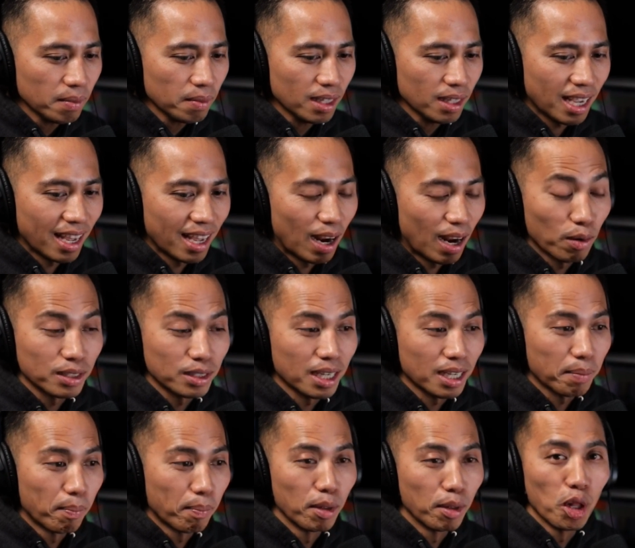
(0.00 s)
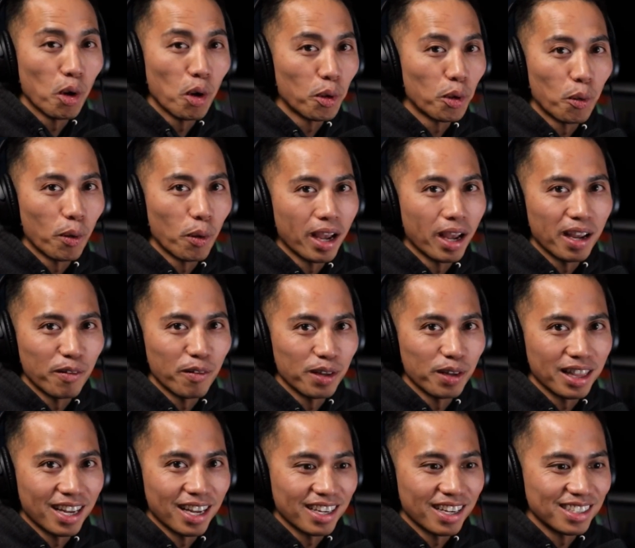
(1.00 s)
And I was like blown away
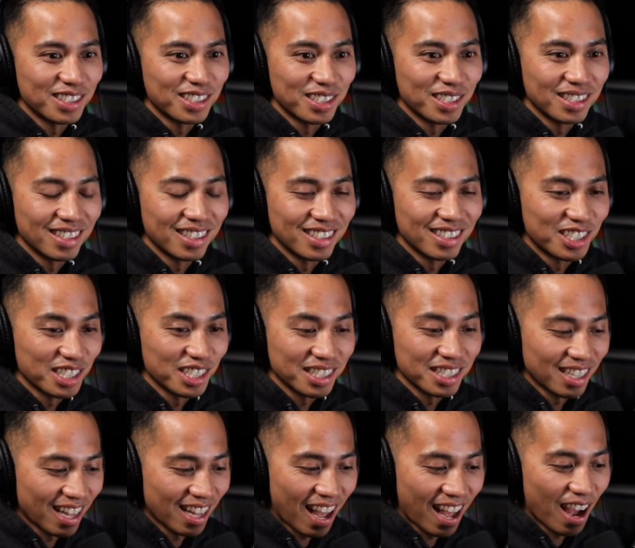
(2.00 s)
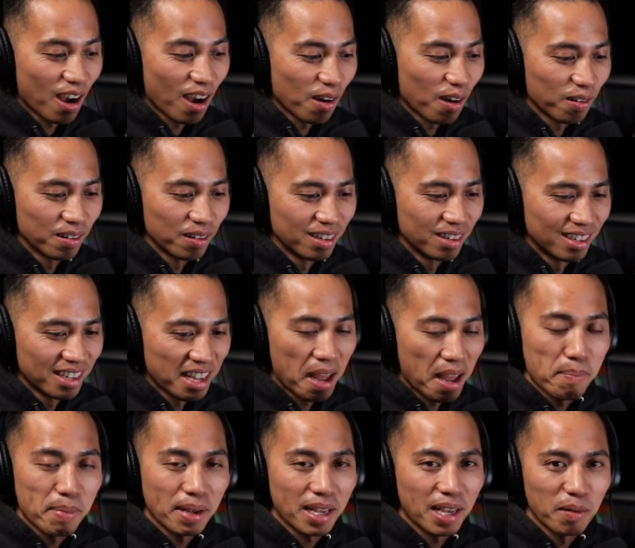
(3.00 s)
with like just how
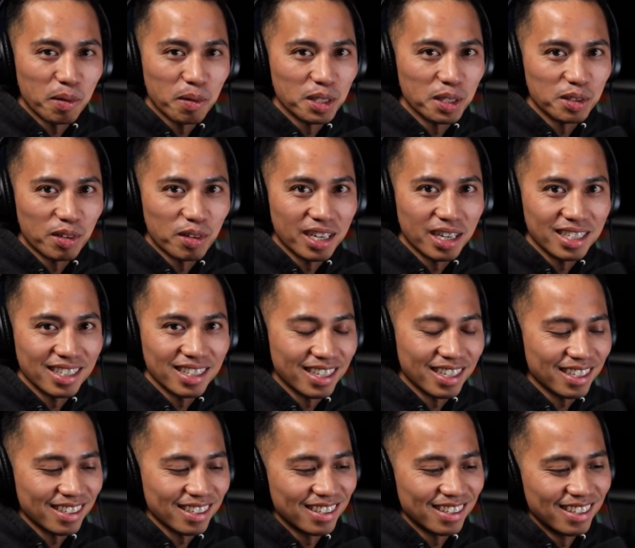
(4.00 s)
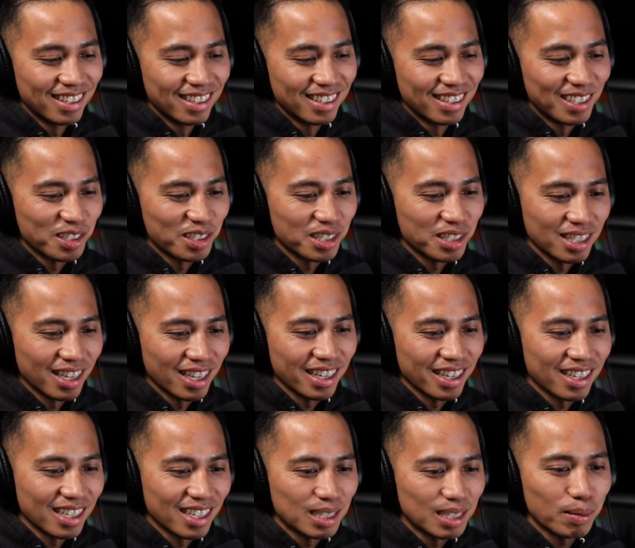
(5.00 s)
epic it was, right? And like there's
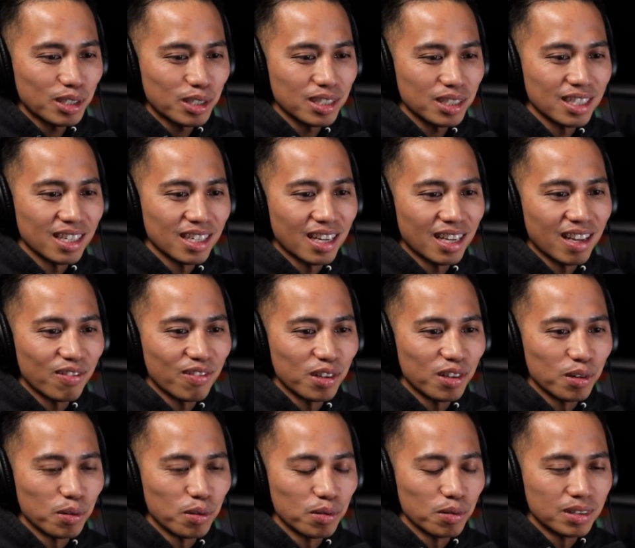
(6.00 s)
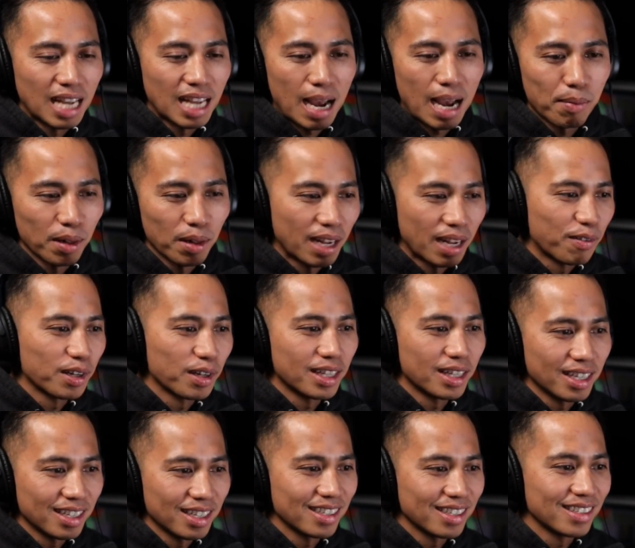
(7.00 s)
like, especially if you dabble
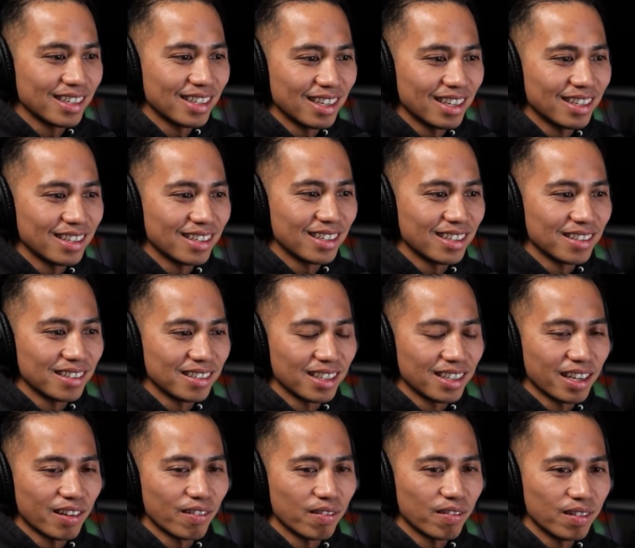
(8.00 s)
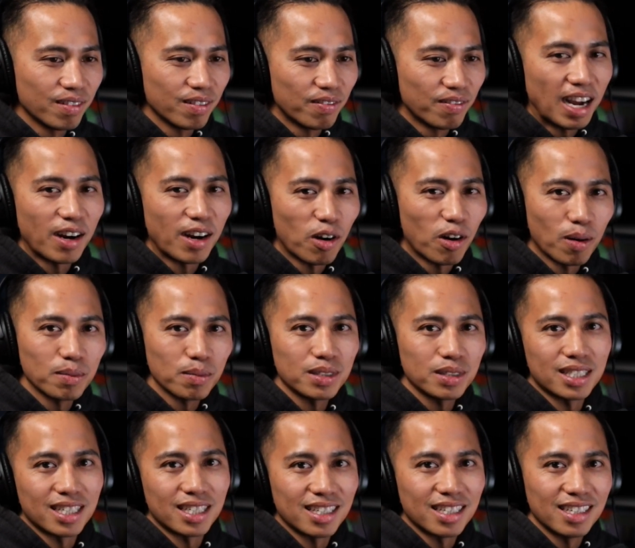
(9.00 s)
everything in the like
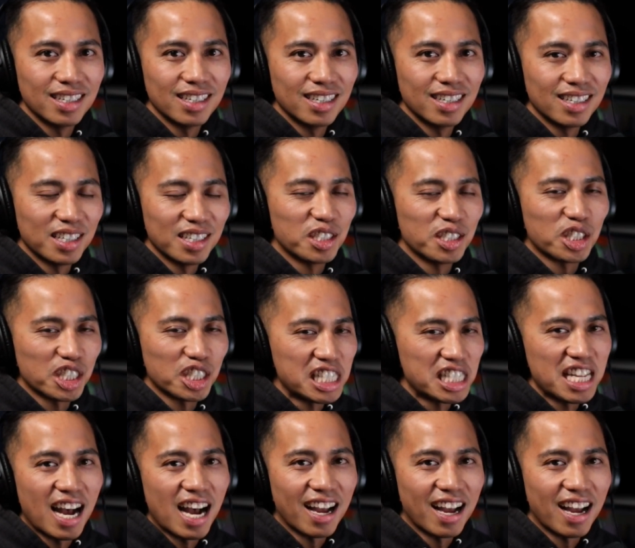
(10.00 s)
firearms, like there's just not